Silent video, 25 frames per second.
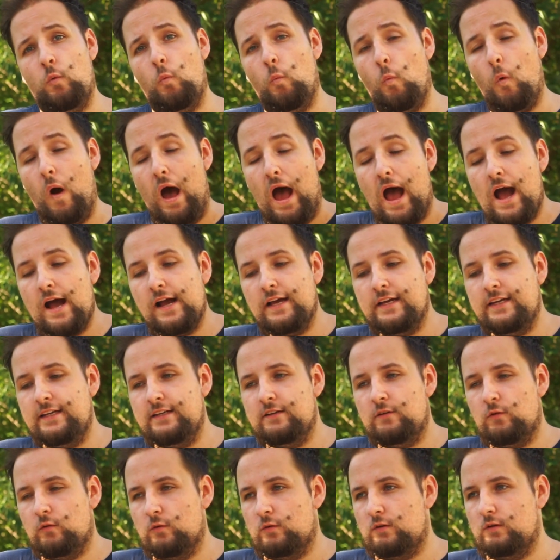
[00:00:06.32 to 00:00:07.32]
why
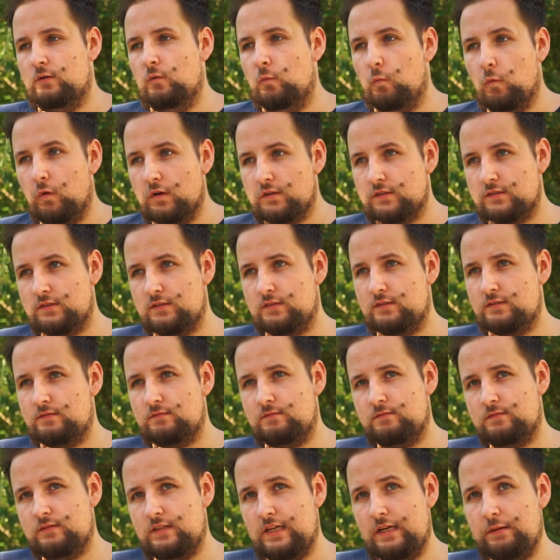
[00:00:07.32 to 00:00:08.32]
or what
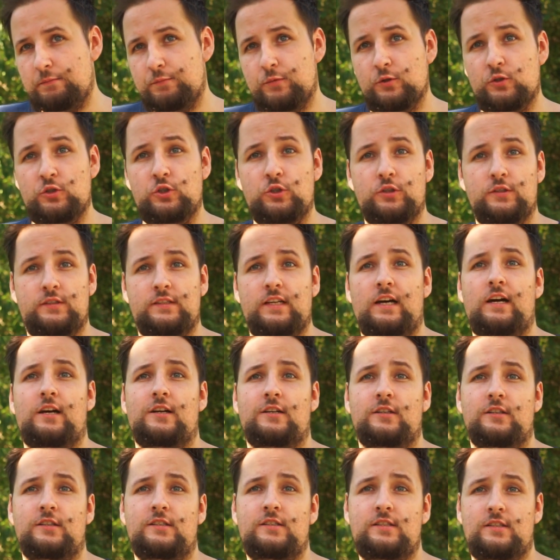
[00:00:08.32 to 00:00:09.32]
temperatures
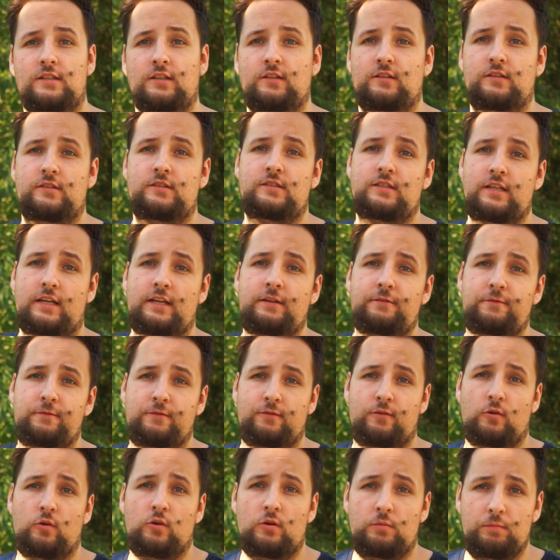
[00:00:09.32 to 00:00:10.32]
are still safe
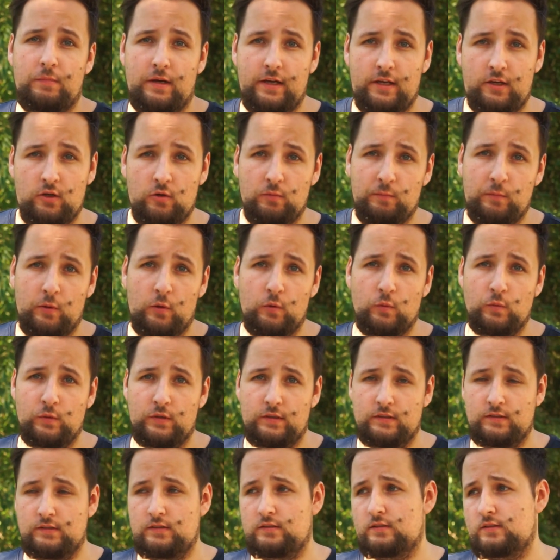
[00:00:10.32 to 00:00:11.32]
for my
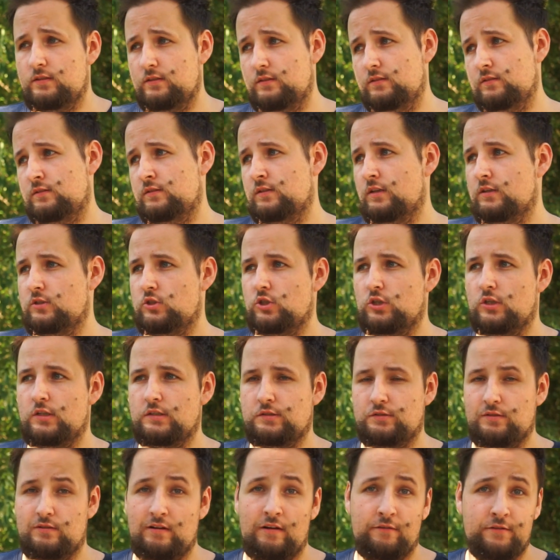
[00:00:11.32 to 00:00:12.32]
components, such
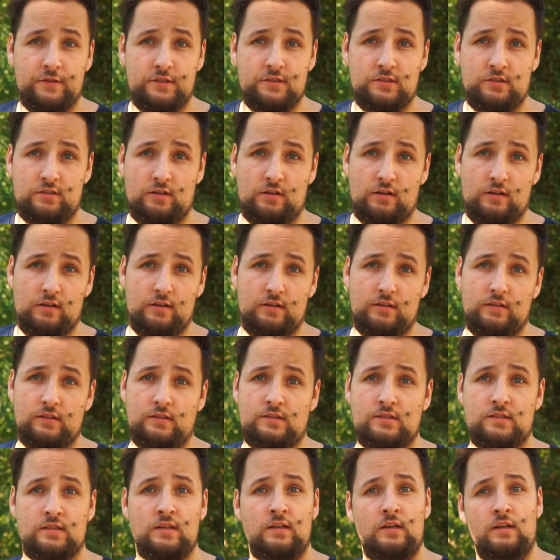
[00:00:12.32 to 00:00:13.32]
as graphics
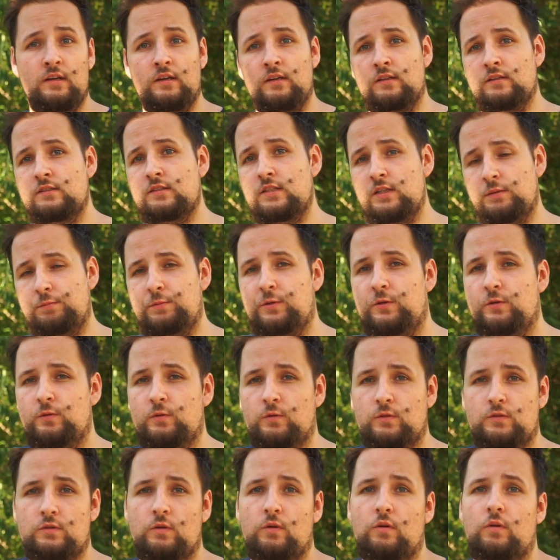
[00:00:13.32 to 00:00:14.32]
cards, C P
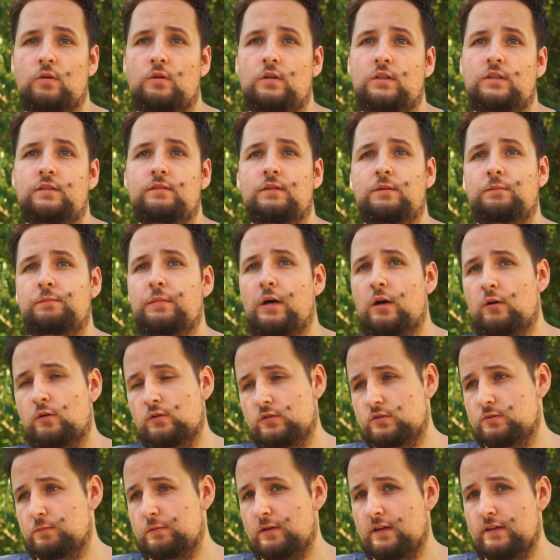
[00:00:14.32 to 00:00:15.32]
Us, or even power
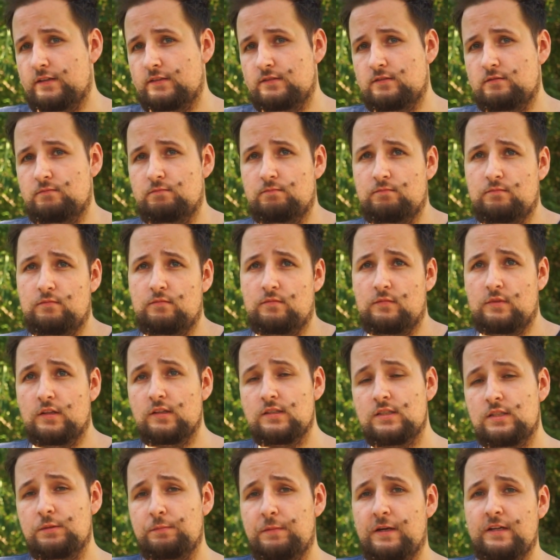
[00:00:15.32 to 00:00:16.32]
supplies.
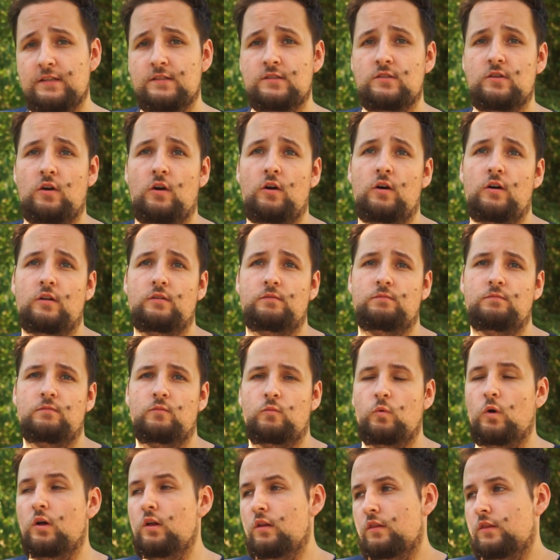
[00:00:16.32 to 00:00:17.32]
This depends on,
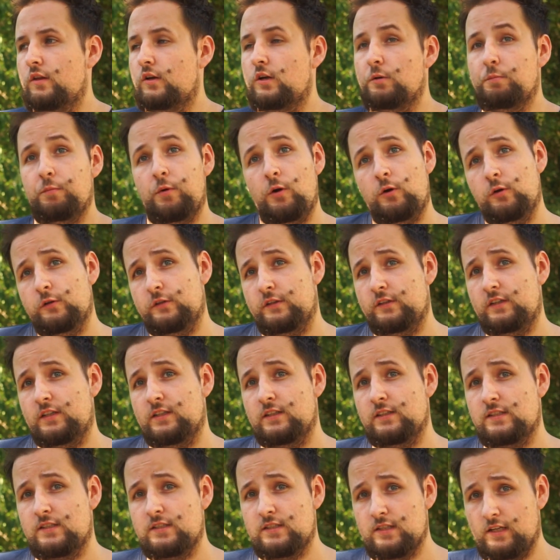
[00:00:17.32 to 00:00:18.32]
well, the component
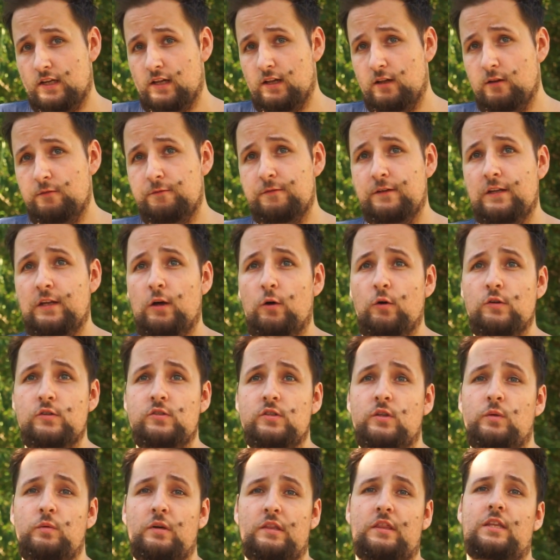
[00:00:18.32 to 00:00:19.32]
itself and
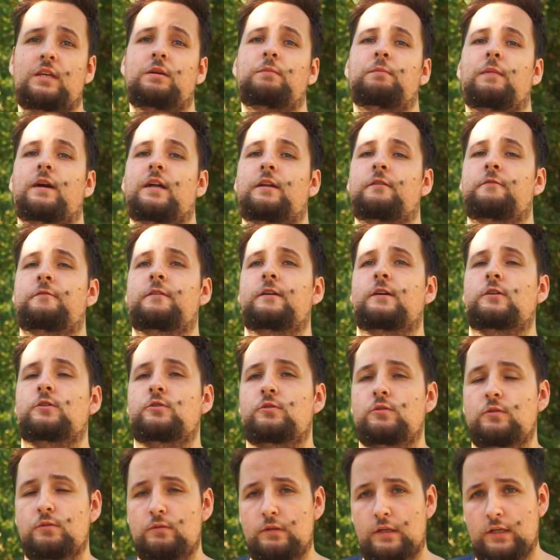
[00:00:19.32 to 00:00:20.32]
also what the
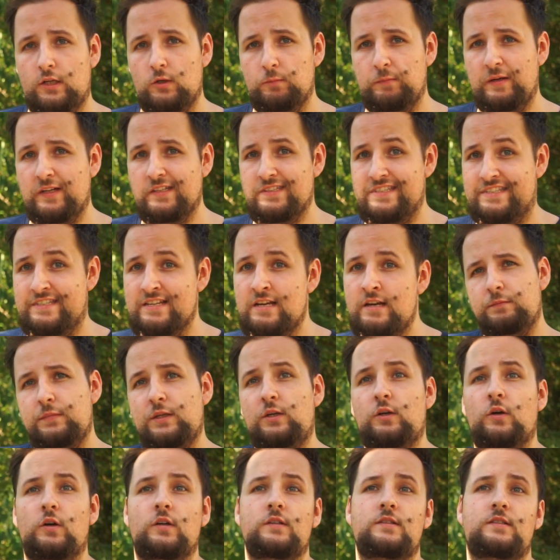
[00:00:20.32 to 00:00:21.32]
manufacturer recommends,
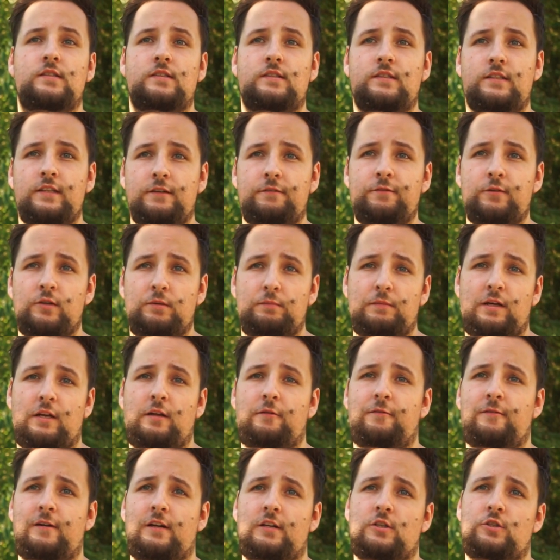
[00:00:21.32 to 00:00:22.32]
because different
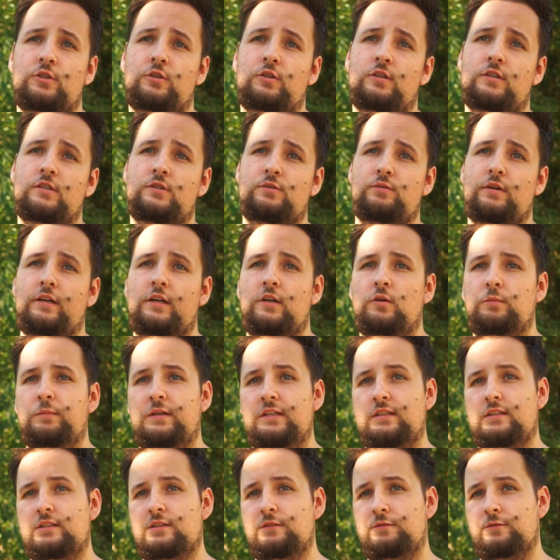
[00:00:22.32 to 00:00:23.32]
manufacturers
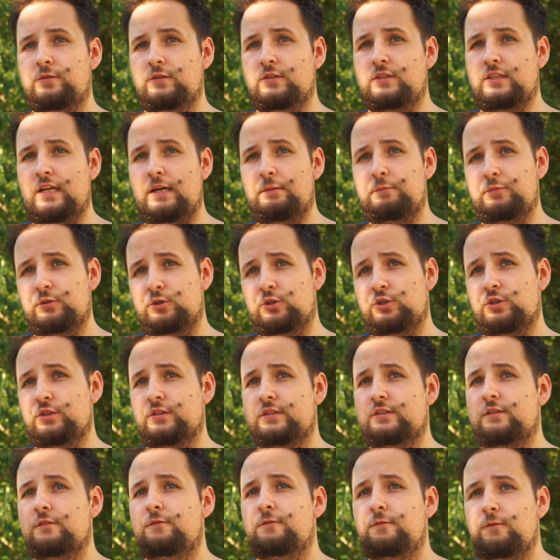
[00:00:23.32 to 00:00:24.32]
recommend different
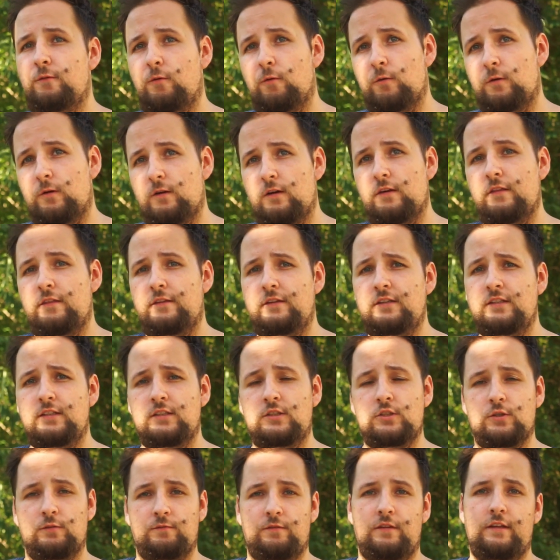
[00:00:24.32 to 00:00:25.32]
temperatures for
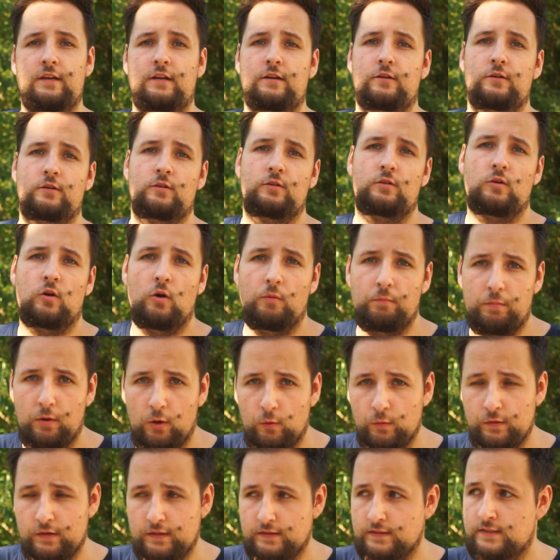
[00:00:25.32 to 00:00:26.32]
each of their
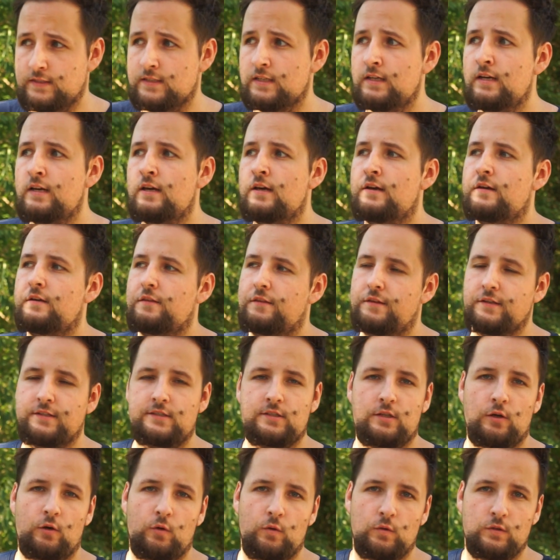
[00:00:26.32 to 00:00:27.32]
components. This
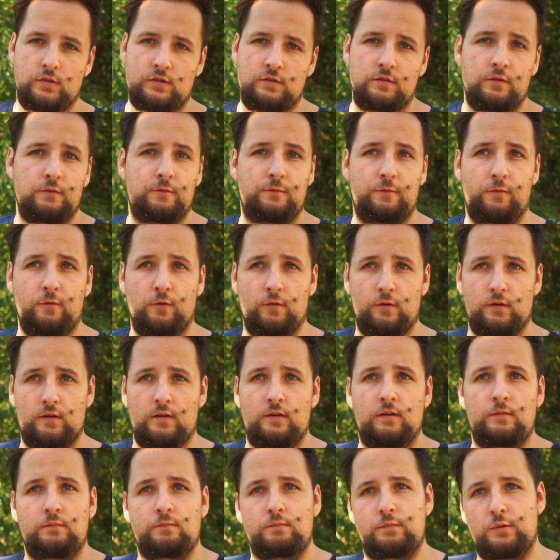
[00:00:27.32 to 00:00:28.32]
goes for
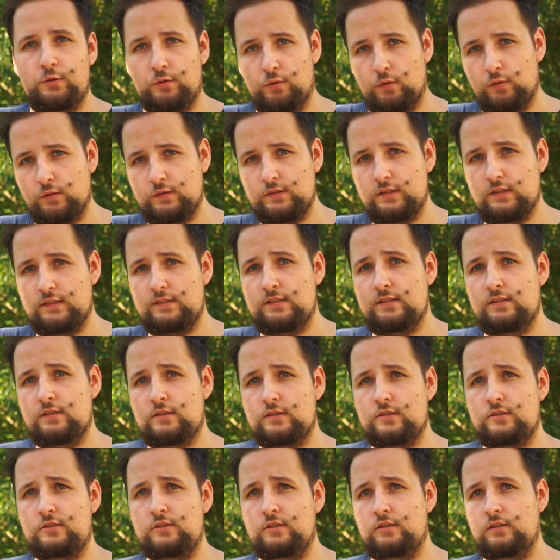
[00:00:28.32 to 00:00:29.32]

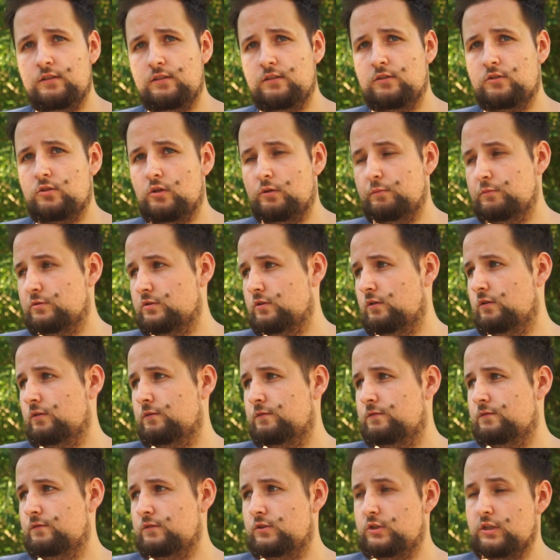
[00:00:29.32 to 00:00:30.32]
processors in terms of
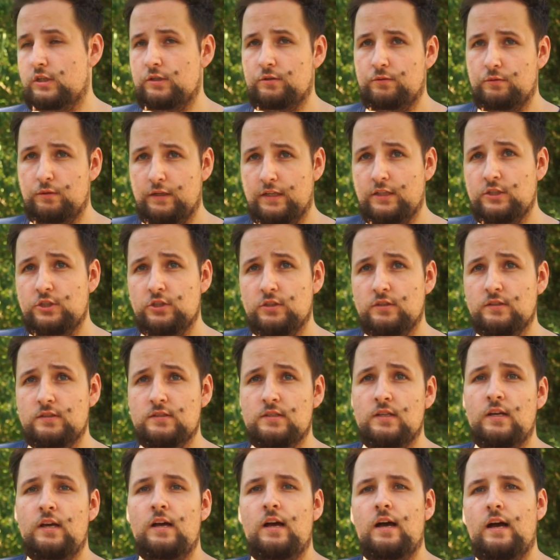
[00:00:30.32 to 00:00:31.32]

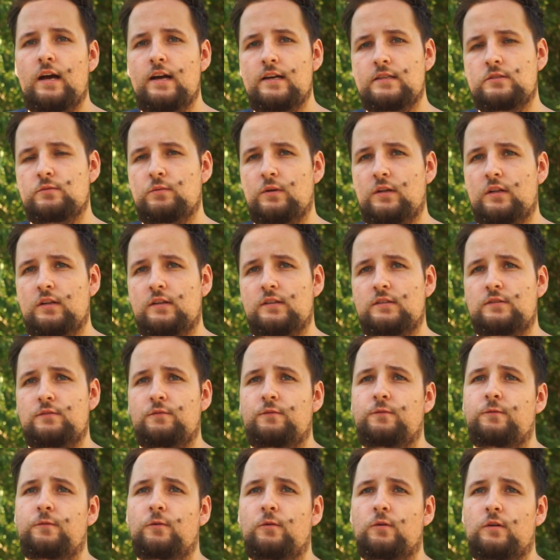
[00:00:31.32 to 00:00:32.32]
generations, as well as
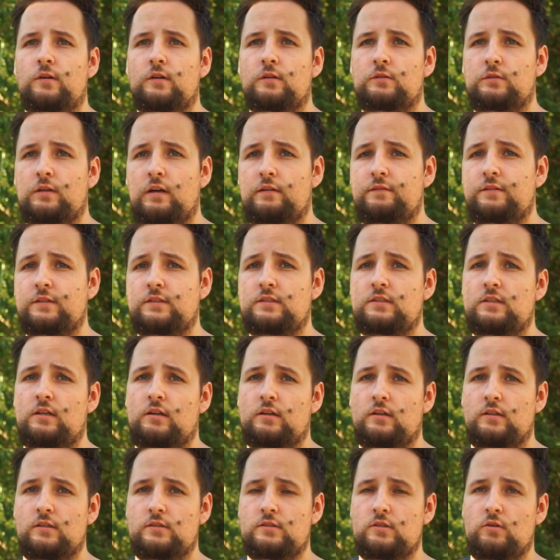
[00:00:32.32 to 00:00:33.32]
for graphics
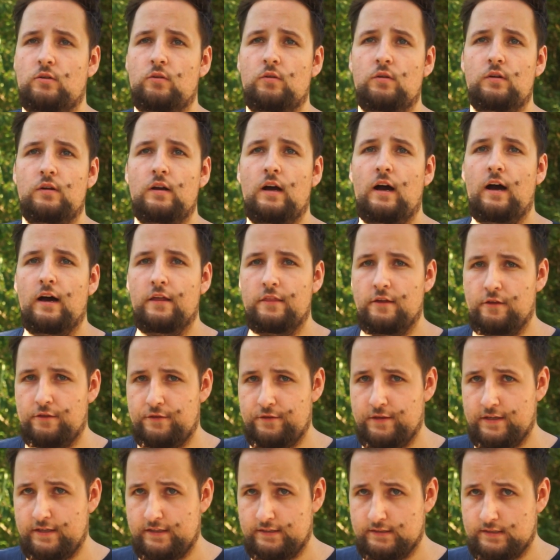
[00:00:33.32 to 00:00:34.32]
cards or other
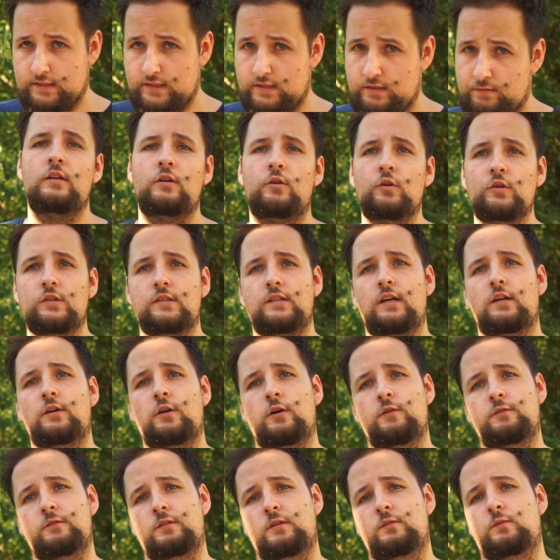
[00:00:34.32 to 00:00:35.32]
things. To start
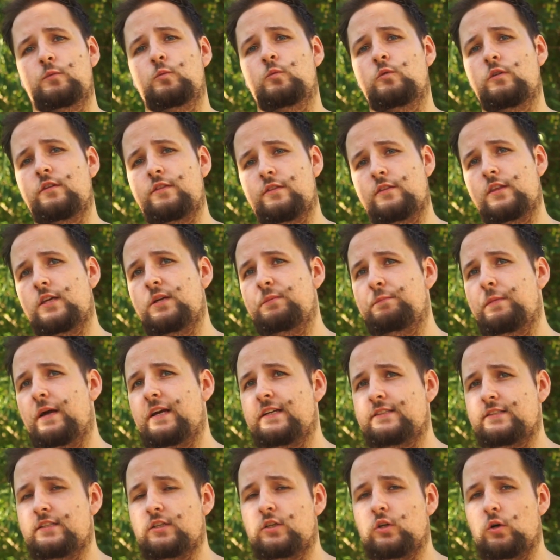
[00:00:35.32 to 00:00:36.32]
off with the
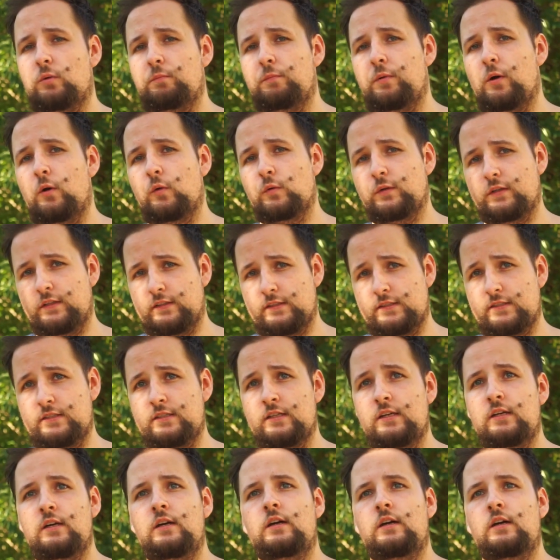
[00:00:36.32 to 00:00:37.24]
basic components,